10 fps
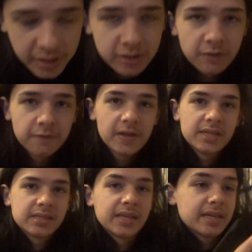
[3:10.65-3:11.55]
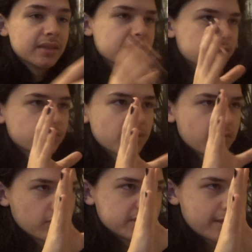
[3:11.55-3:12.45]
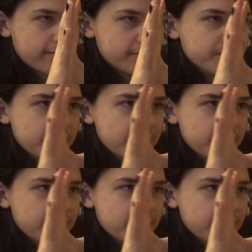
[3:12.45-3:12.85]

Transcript: in your face like this 24/7.